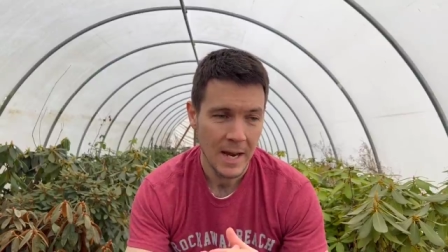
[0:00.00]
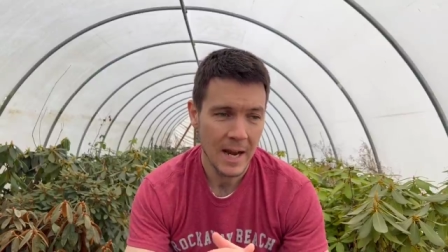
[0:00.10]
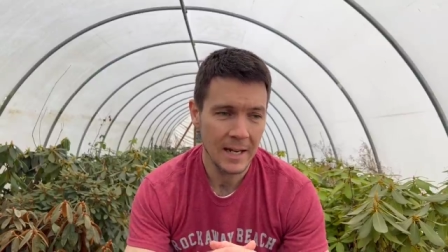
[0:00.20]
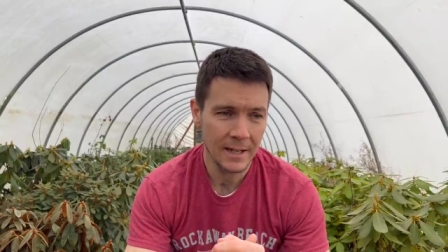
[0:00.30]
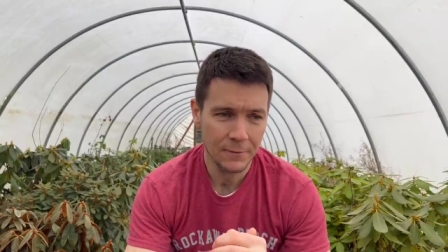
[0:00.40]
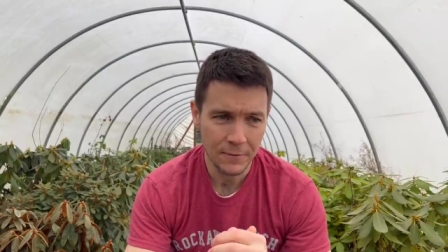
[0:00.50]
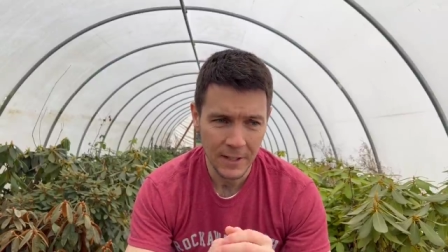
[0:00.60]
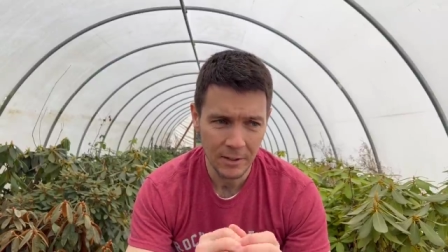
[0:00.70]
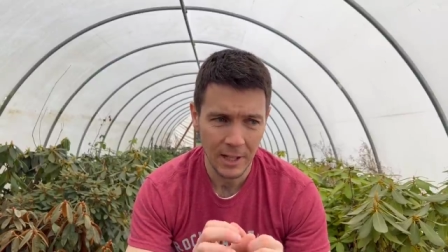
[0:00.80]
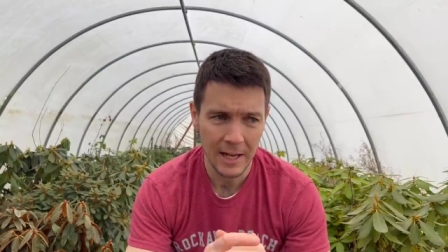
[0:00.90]
And I
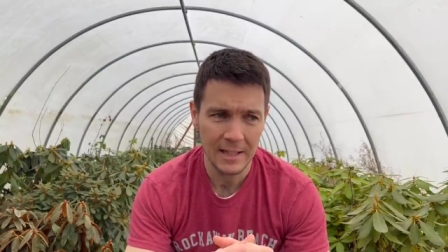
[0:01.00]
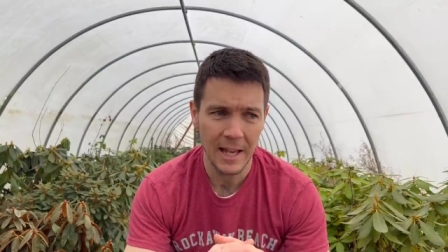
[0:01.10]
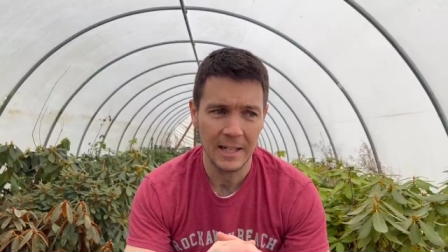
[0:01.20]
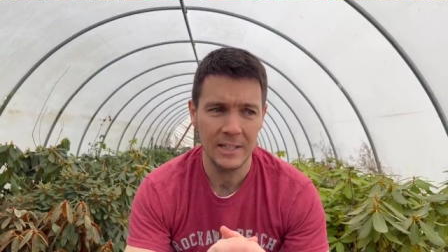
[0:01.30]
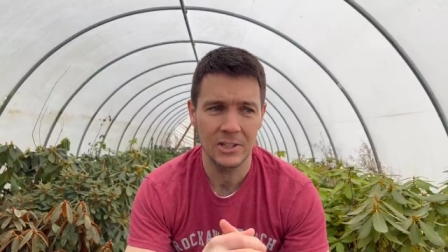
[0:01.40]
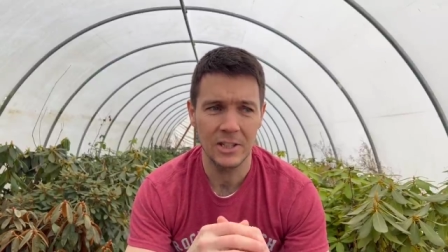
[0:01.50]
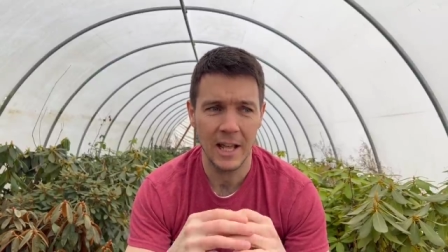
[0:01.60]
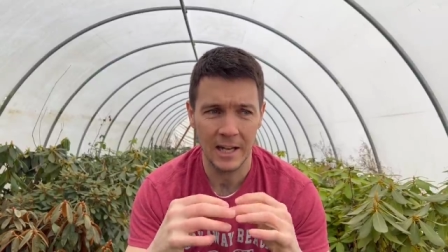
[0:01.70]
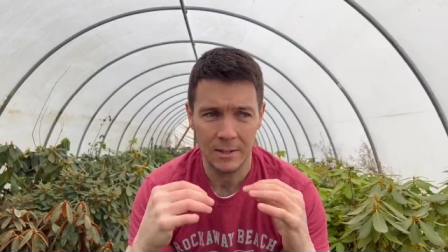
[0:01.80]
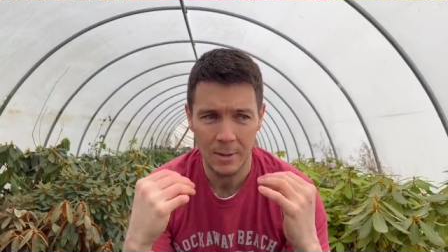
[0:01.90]
feel like that can,
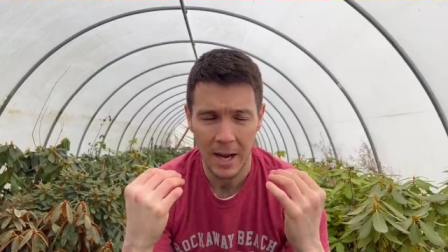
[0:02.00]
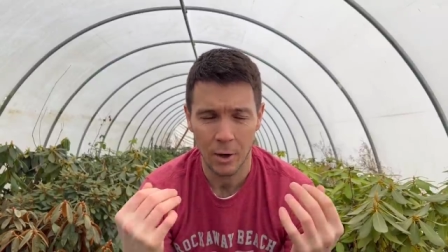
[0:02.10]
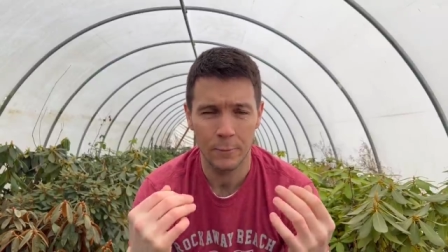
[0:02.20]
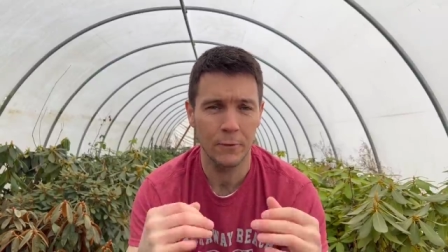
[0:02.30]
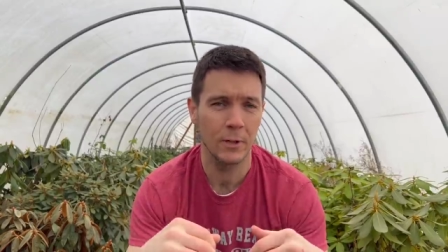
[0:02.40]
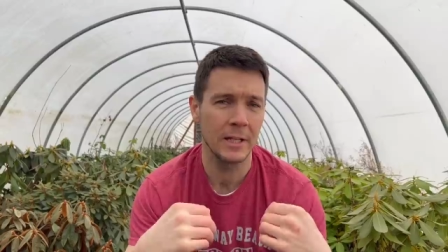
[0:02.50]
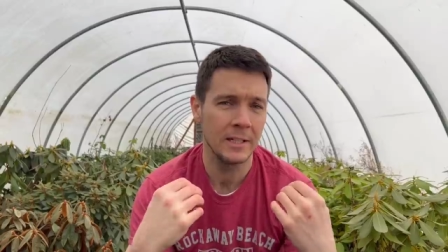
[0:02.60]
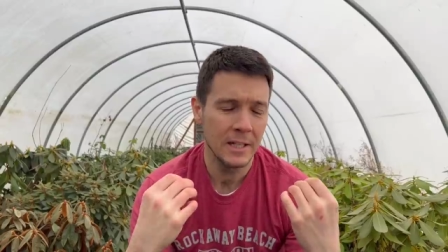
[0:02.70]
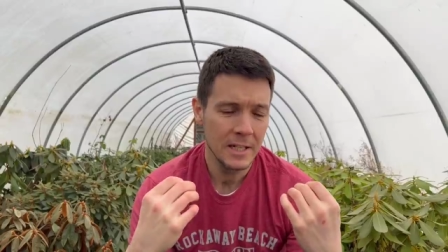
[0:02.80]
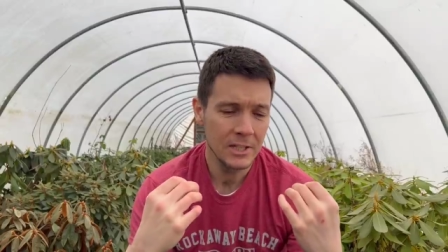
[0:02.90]
that can be helpful
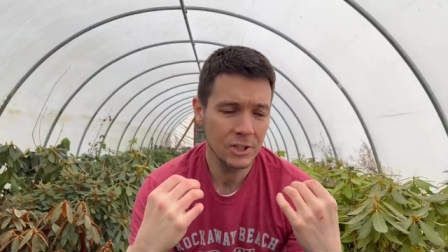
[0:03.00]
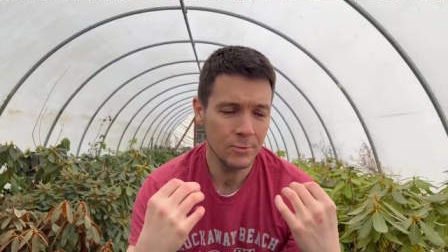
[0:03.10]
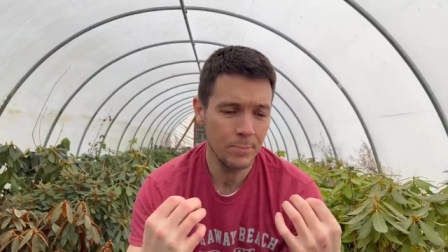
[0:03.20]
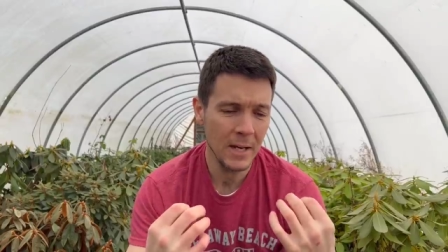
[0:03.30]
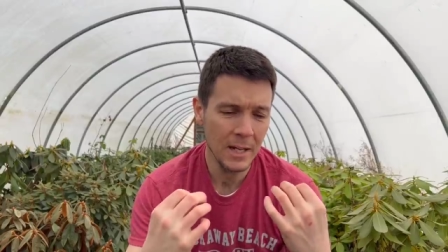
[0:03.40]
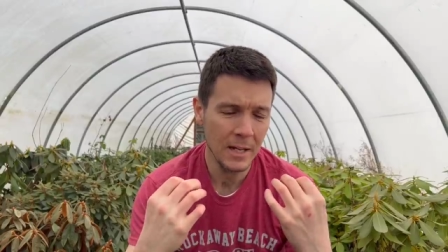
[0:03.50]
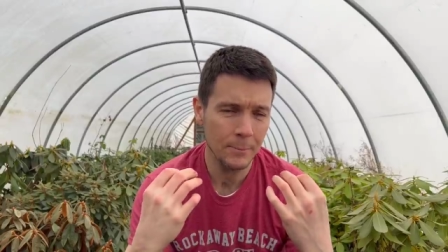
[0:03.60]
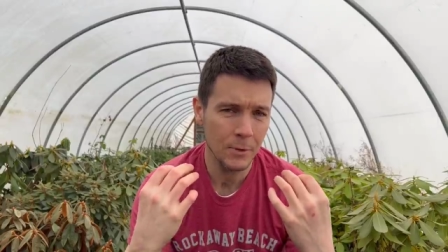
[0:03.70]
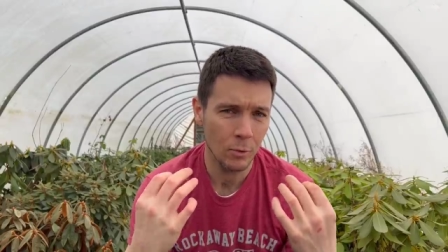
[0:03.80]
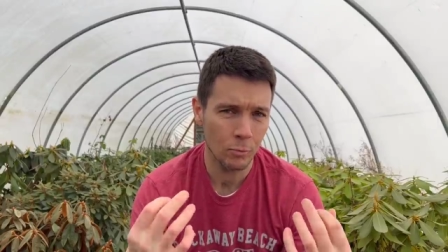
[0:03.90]
in speeding
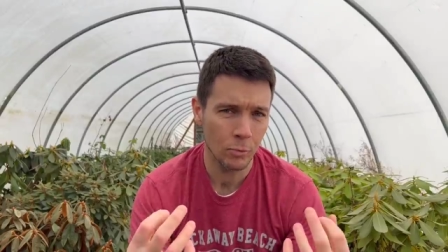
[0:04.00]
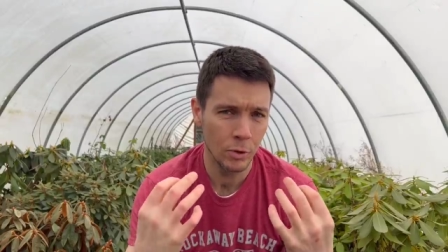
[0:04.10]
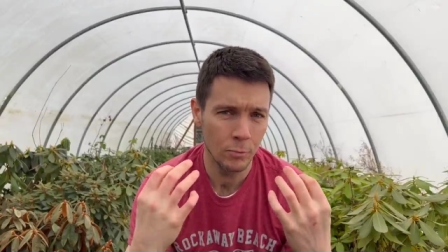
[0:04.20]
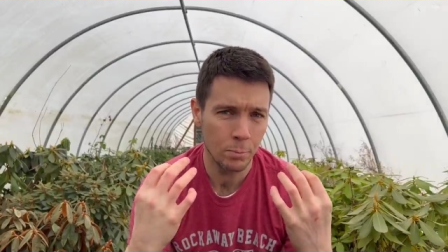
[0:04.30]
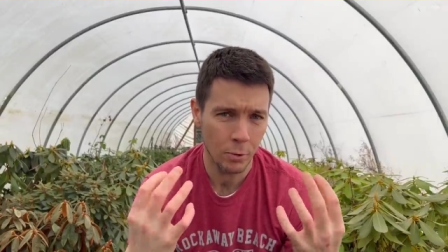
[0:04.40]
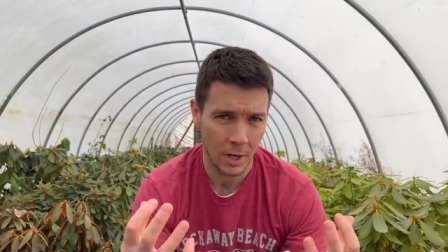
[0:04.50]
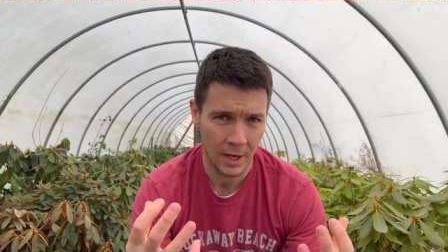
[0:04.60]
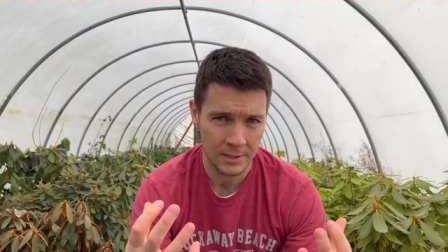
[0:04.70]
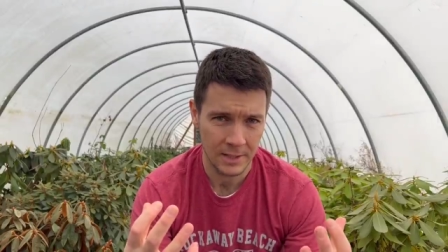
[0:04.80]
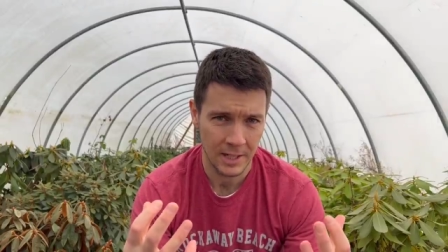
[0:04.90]
up the root
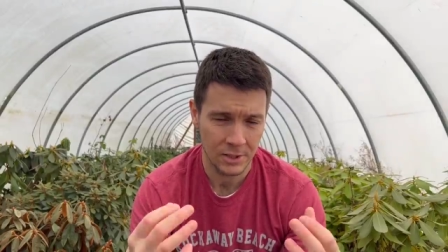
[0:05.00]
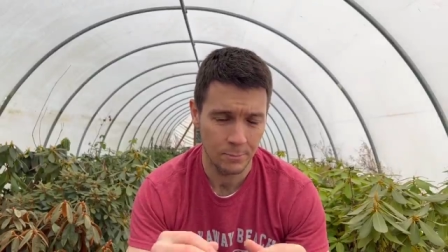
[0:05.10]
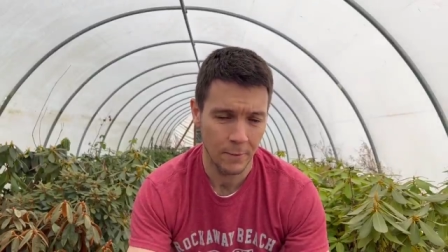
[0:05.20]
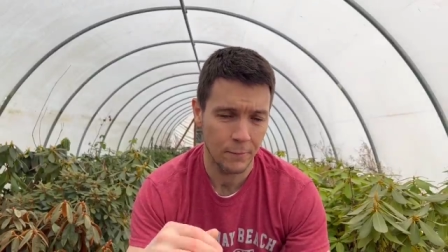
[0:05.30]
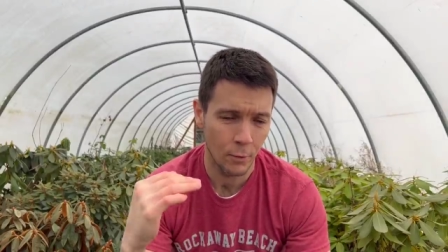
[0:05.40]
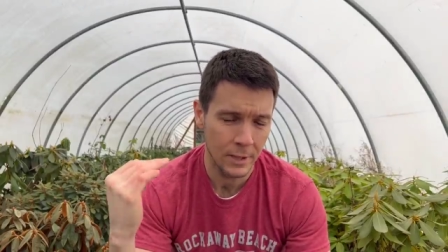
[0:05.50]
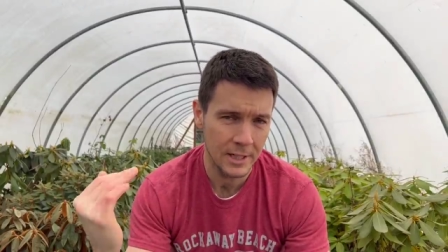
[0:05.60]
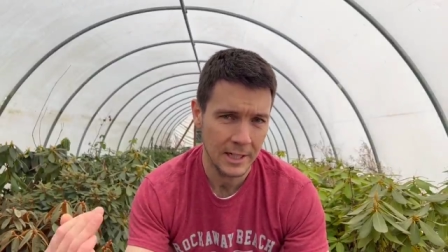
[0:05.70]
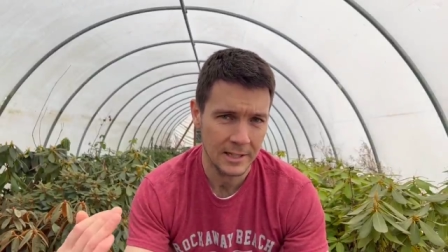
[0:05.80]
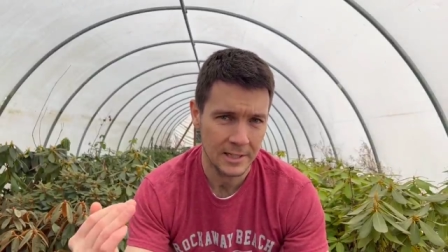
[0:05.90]
process before
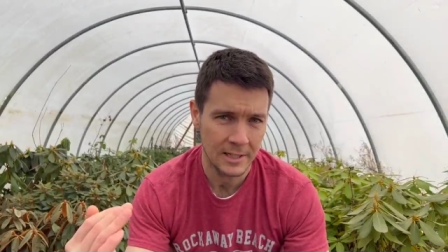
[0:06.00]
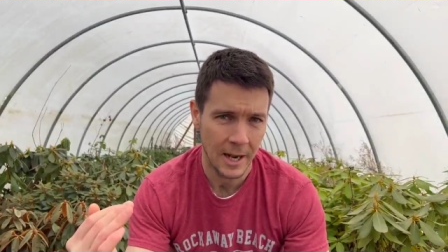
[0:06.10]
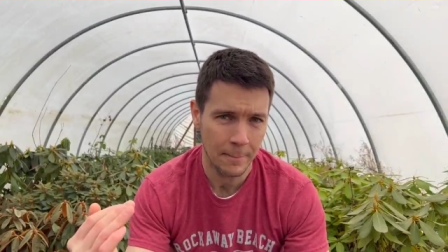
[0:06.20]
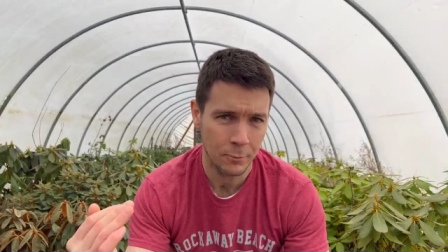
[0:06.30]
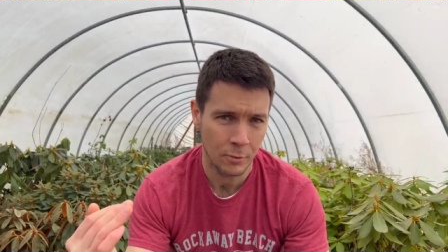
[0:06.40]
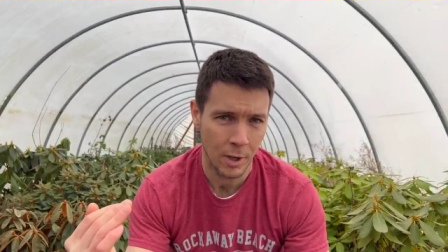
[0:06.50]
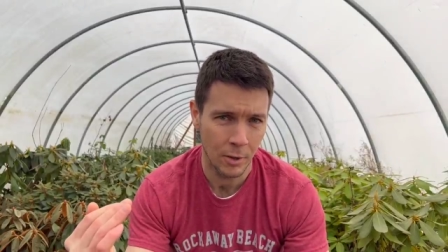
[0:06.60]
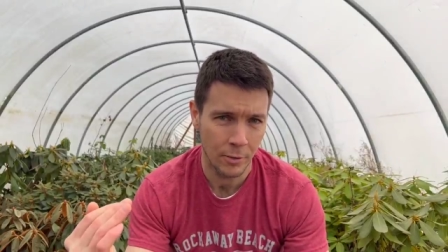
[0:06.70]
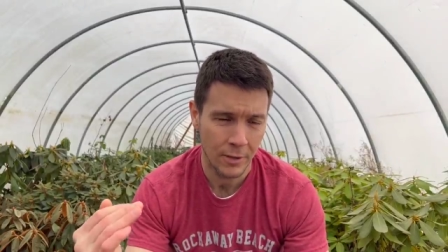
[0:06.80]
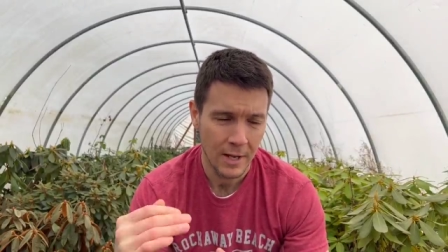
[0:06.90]
you get the top
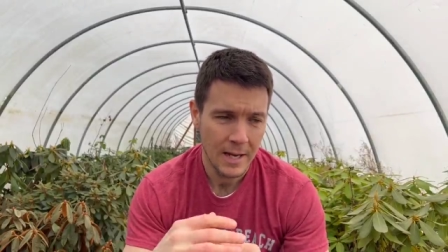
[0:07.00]
growth.